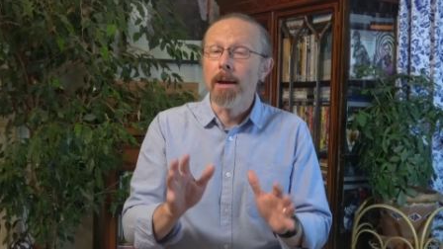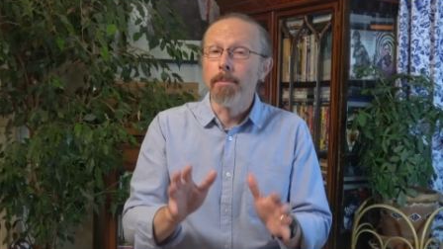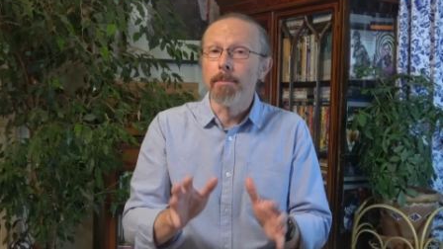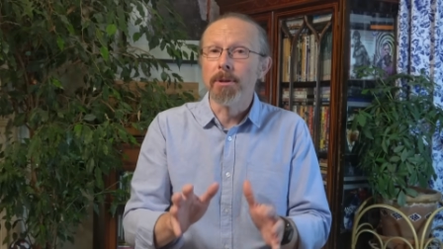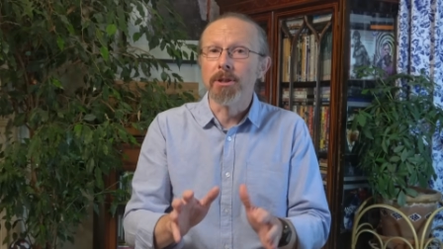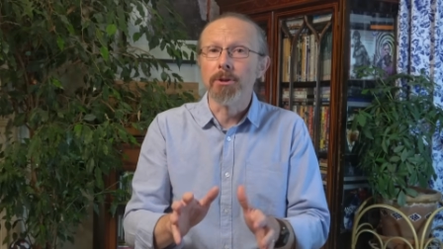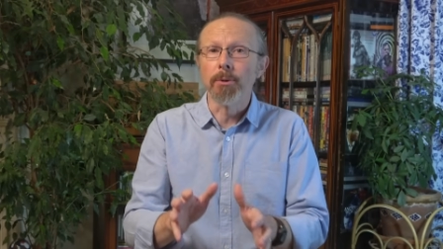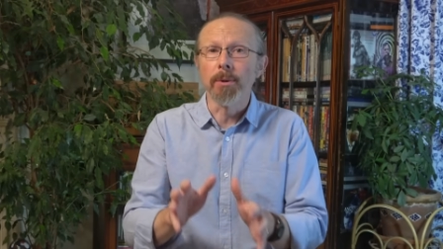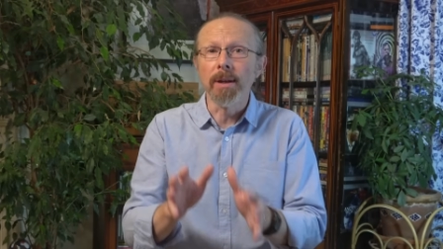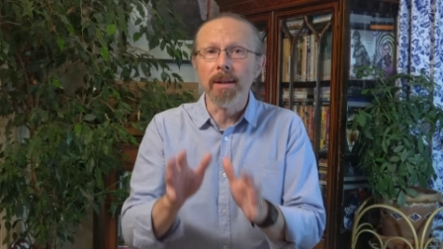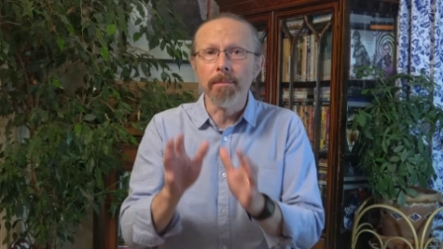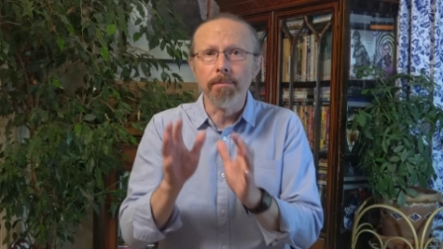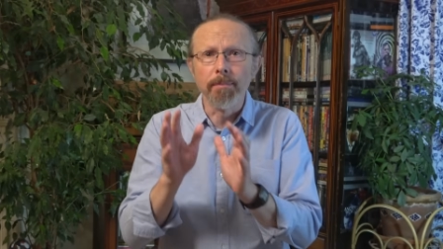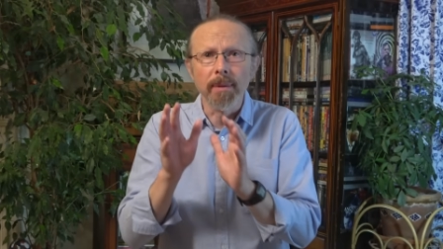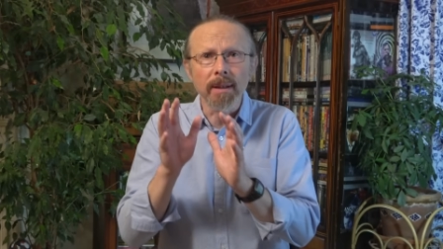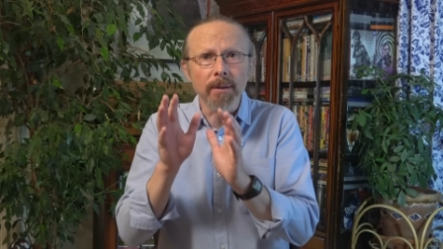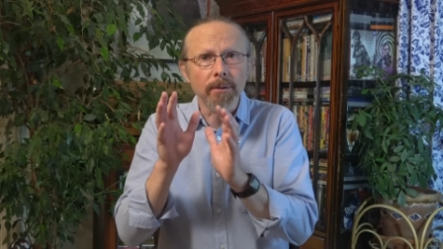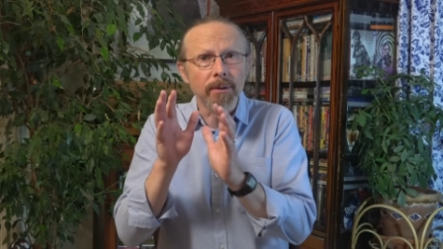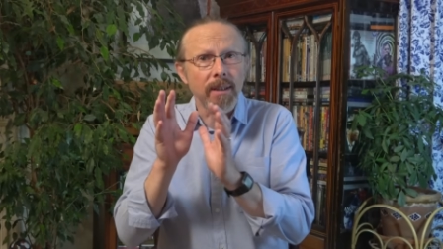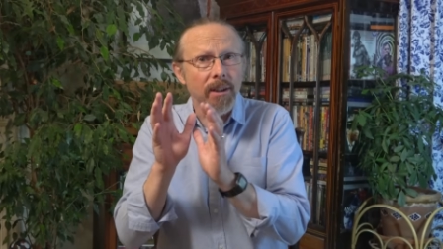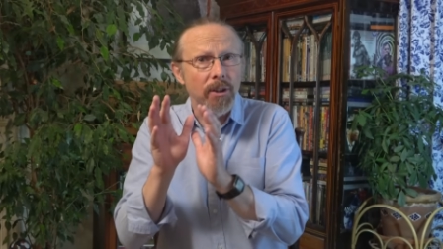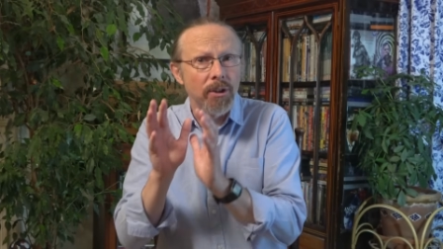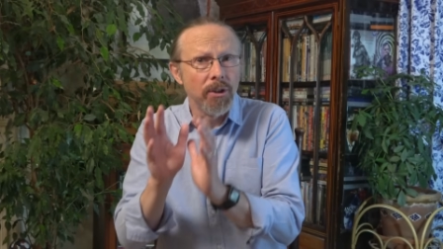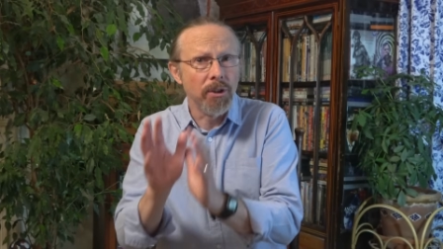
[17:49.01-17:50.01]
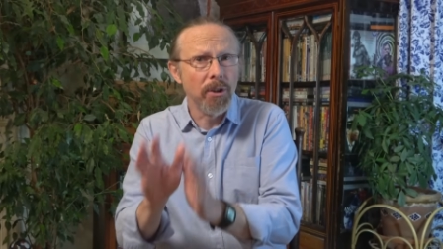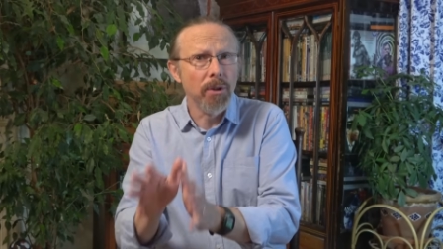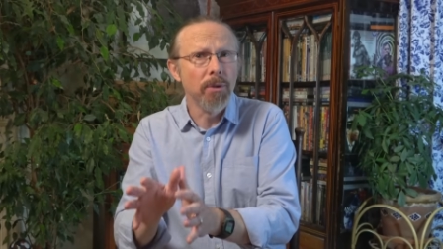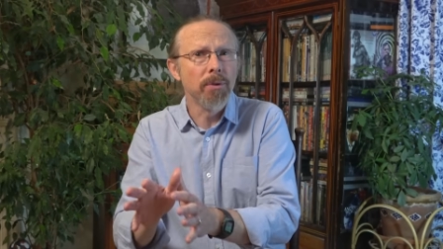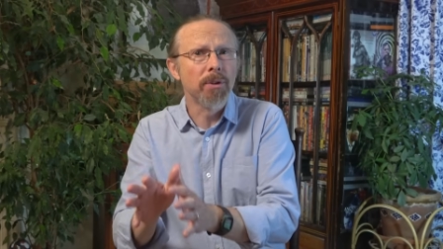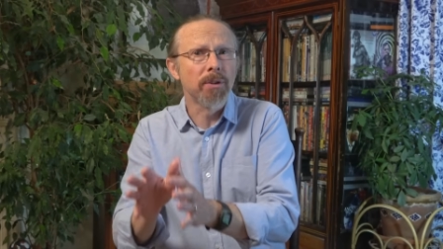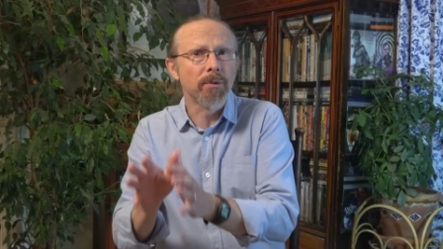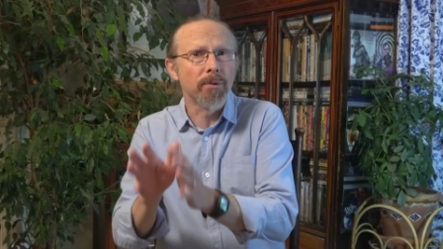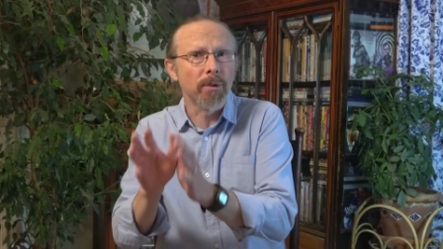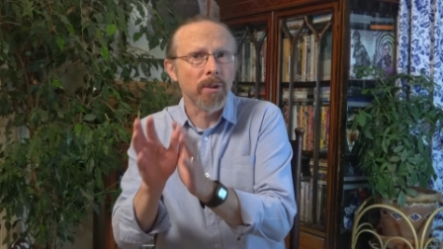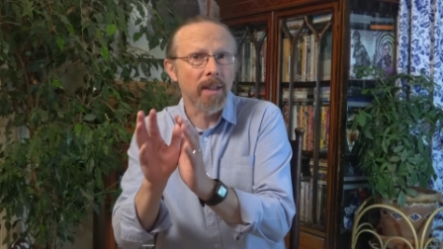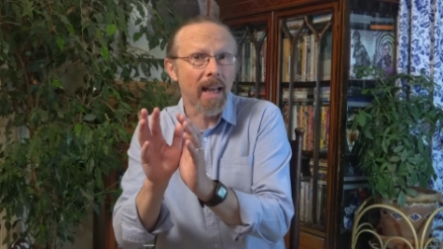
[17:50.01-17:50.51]
between building
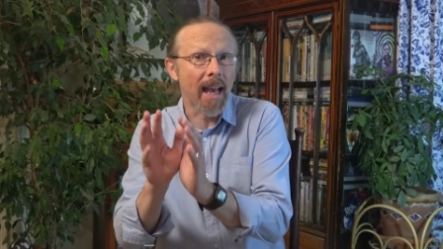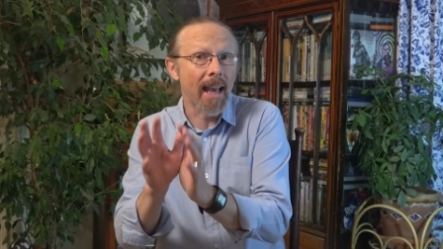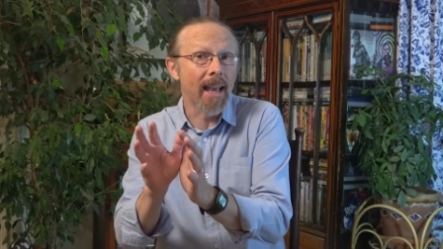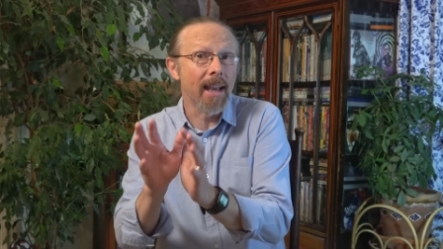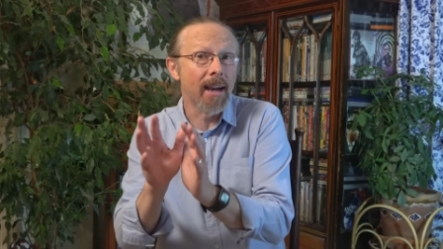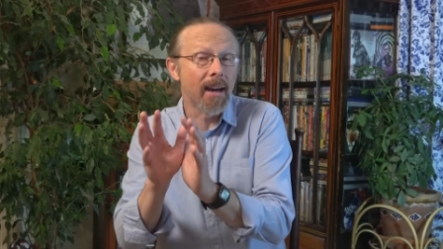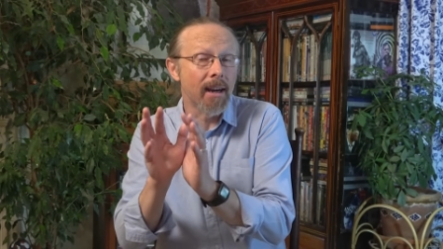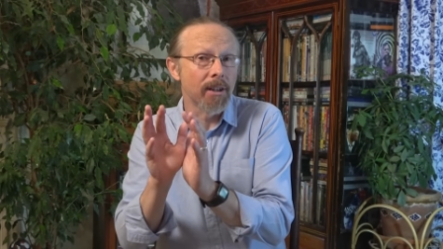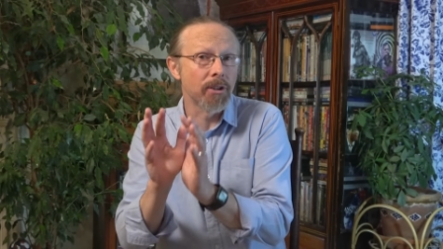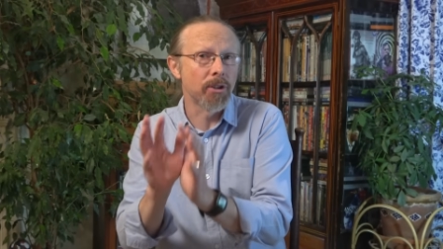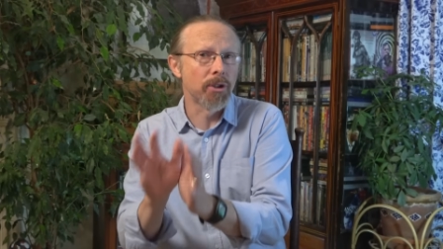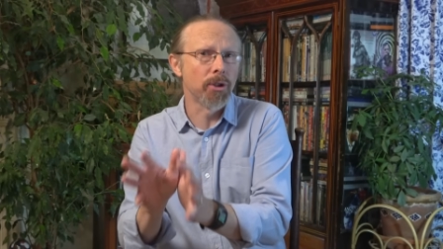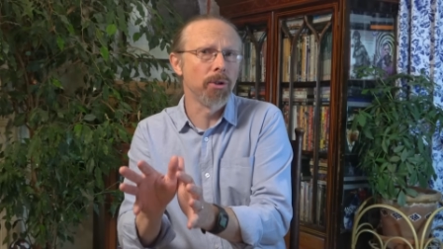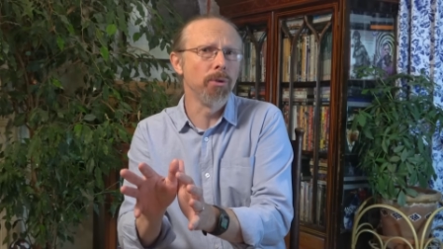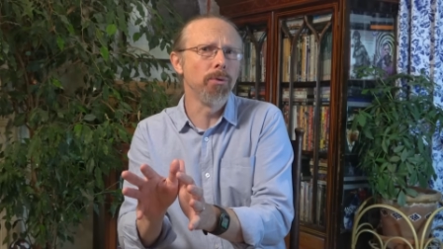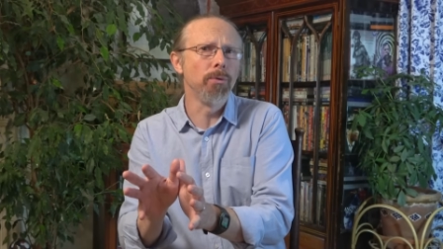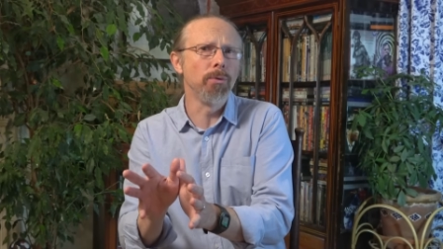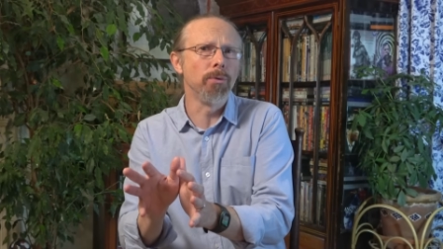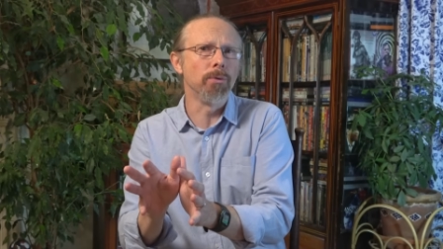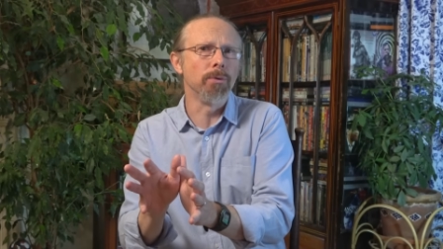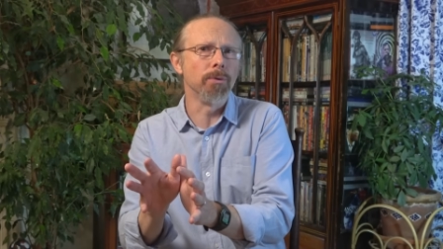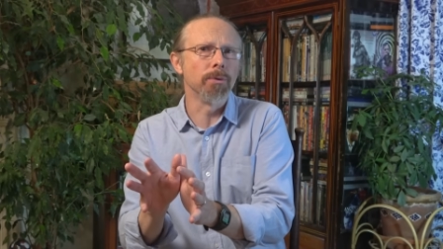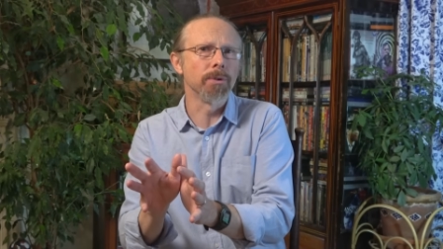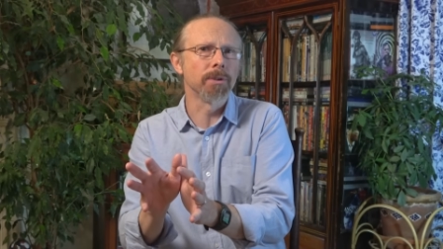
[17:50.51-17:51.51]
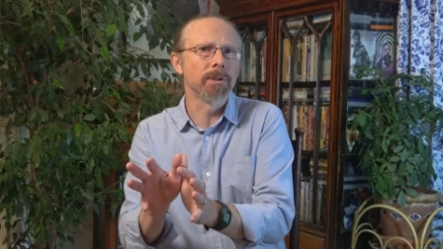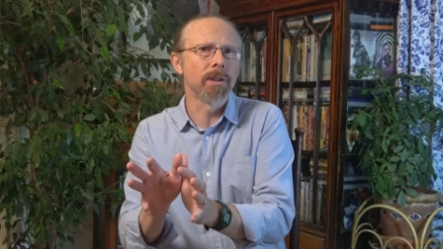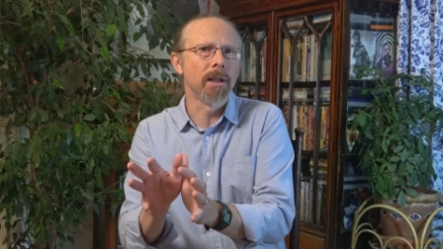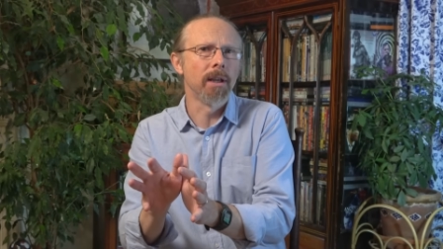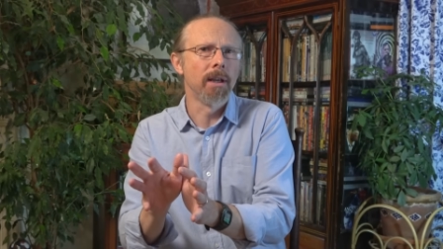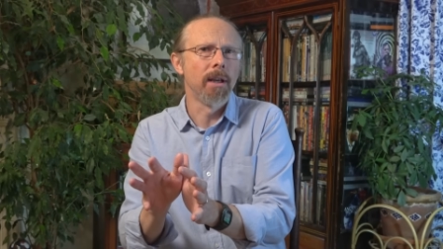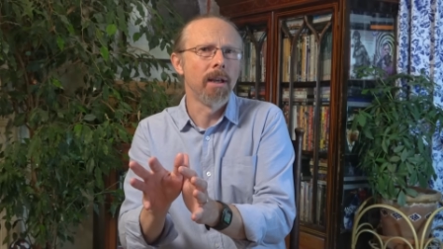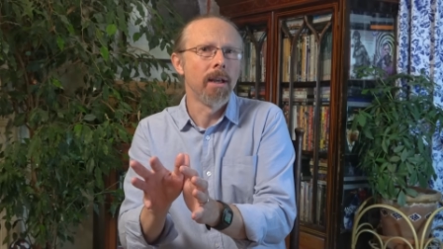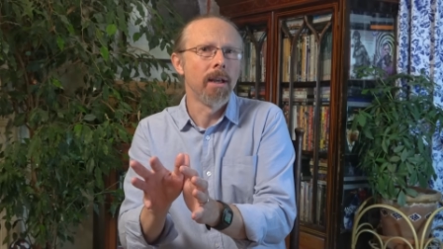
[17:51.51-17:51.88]
useful AI tools